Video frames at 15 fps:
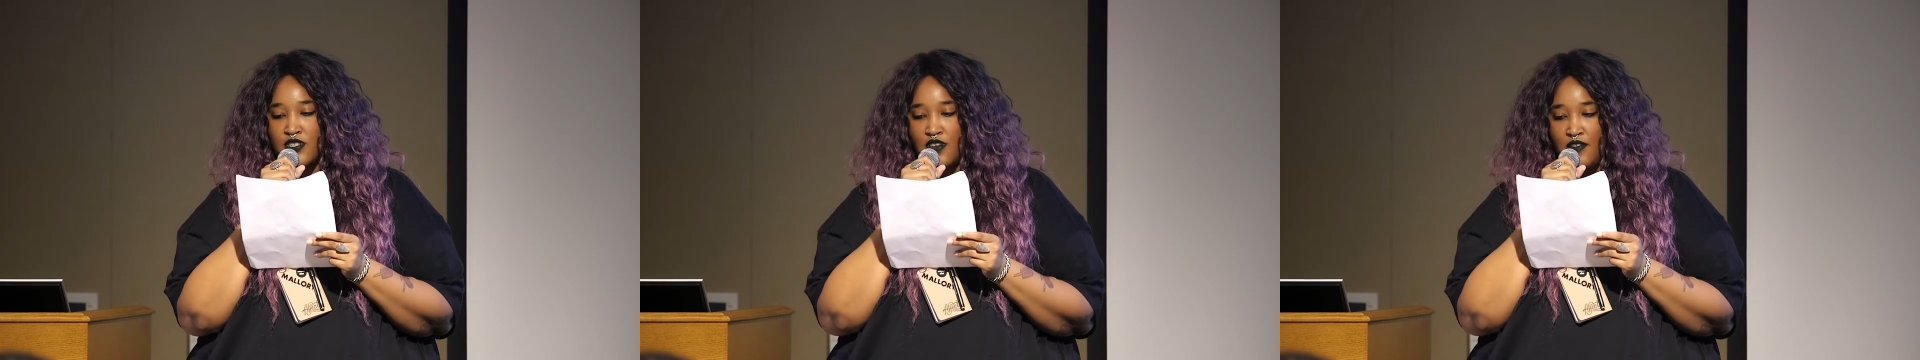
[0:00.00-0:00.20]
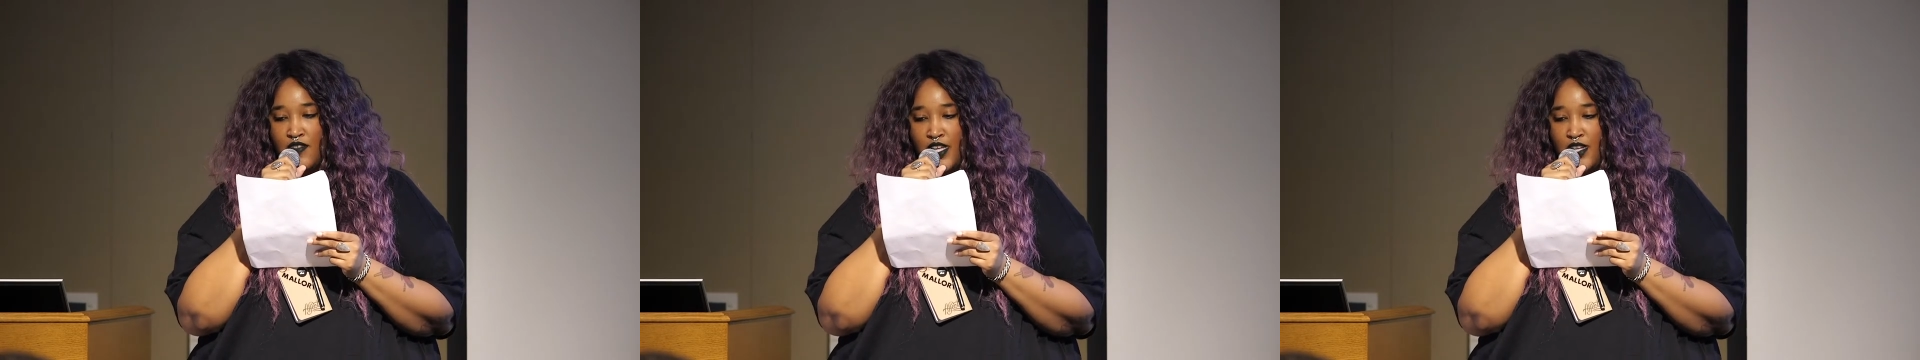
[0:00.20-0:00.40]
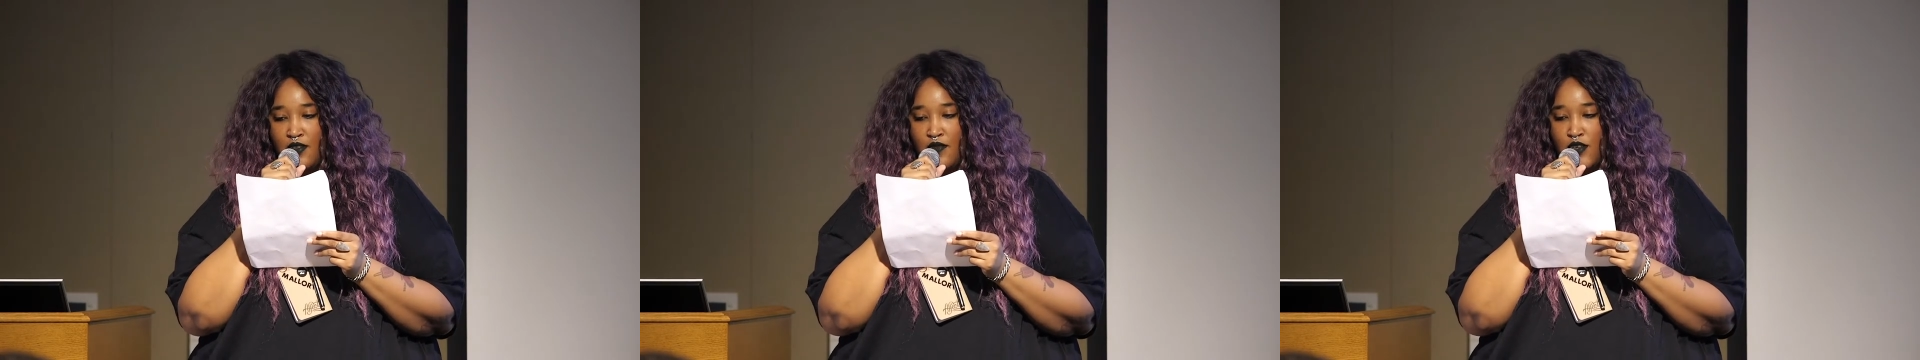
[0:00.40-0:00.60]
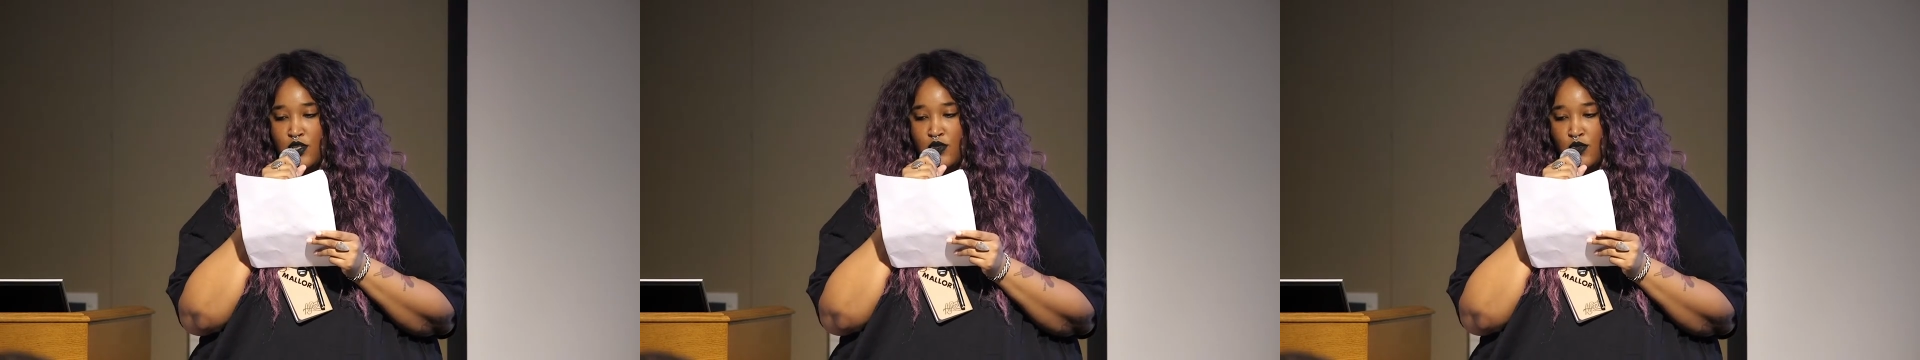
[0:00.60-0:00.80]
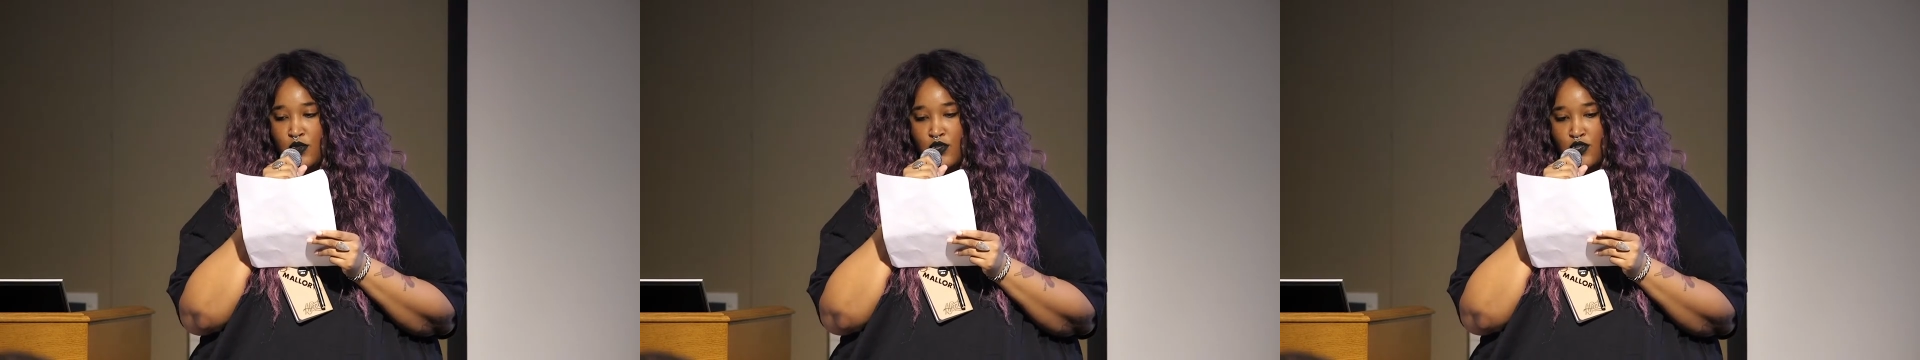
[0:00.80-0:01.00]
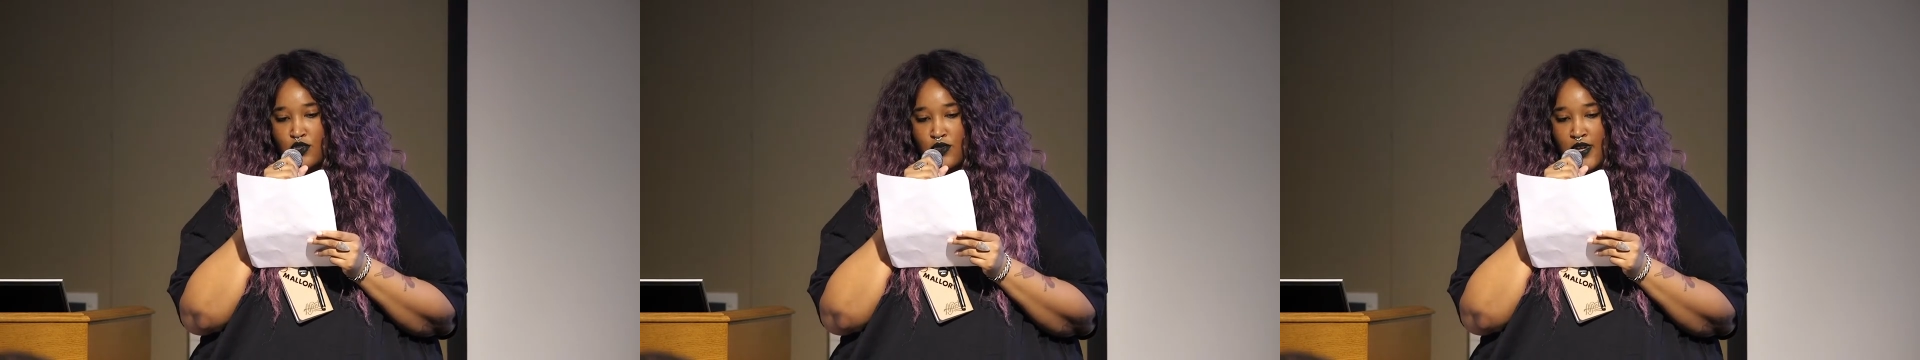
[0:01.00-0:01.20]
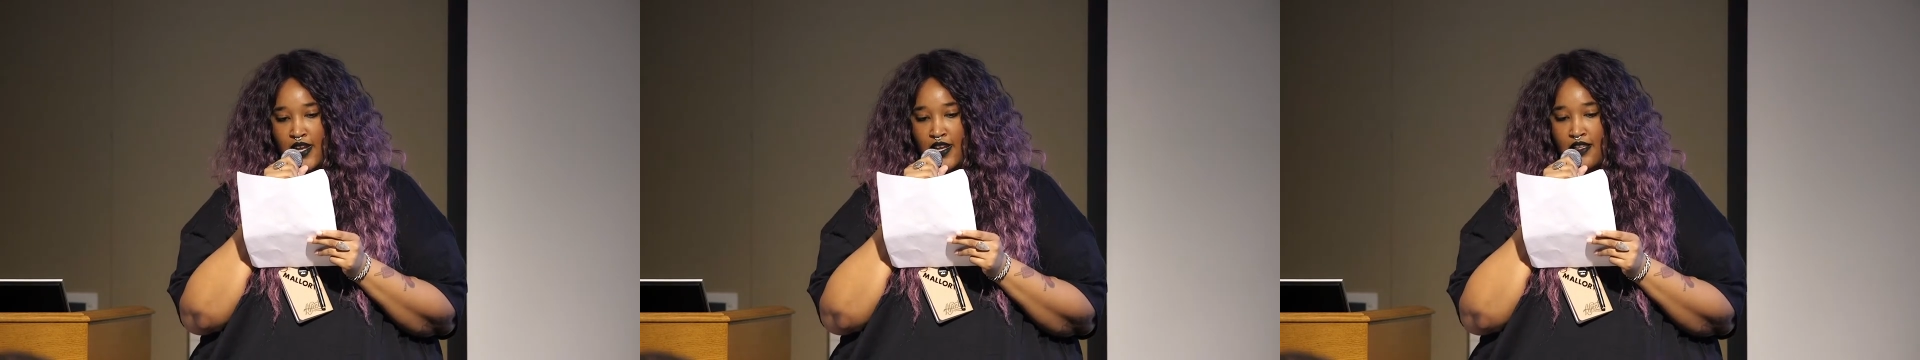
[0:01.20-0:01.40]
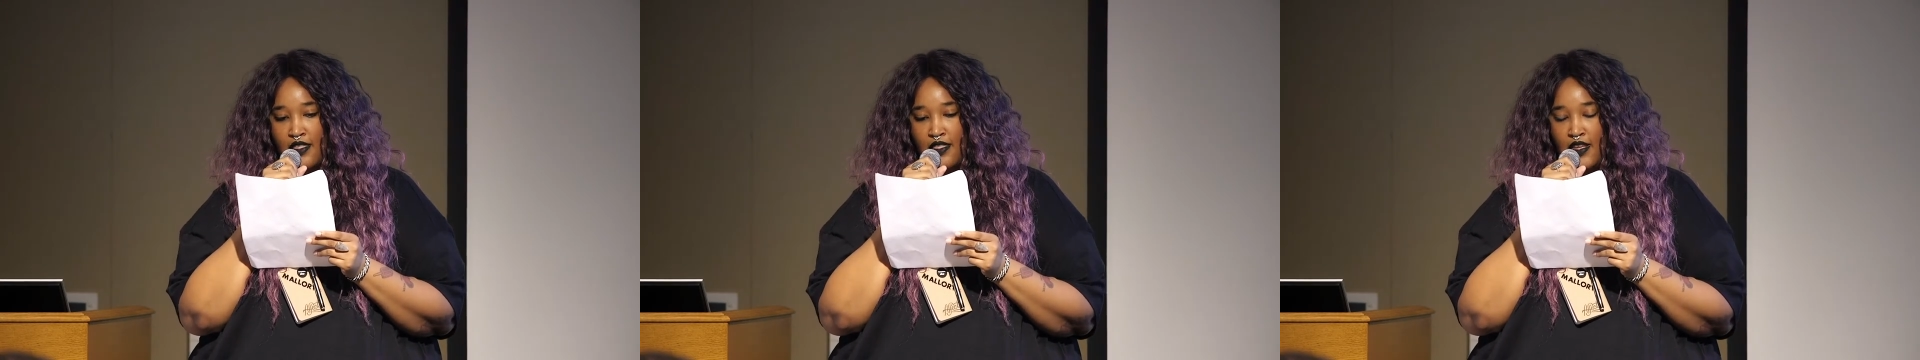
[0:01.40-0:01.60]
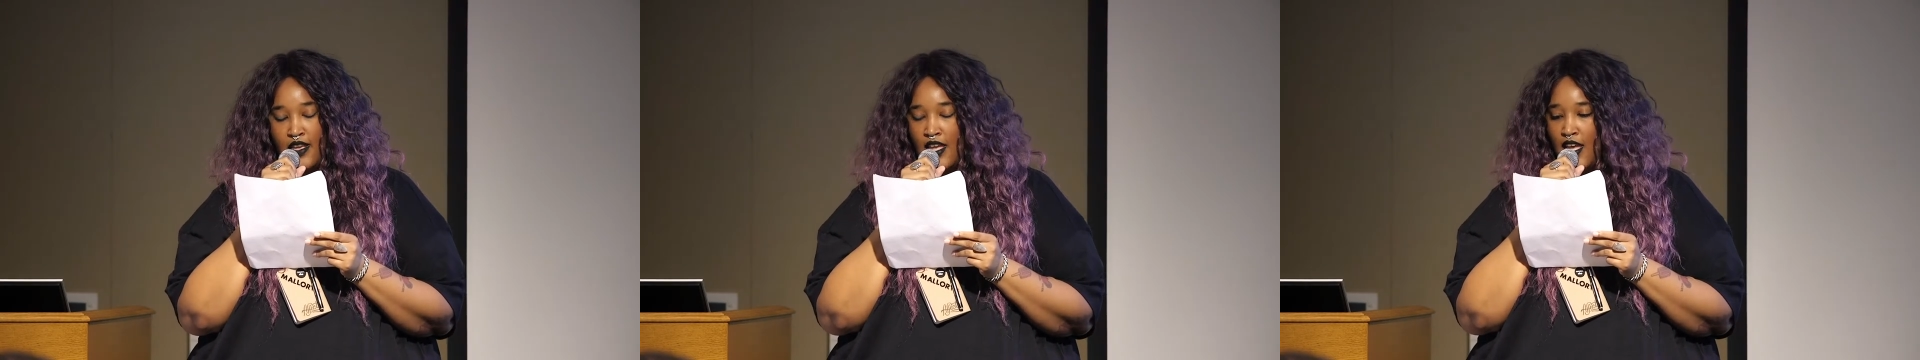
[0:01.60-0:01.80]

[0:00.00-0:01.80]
of individual strength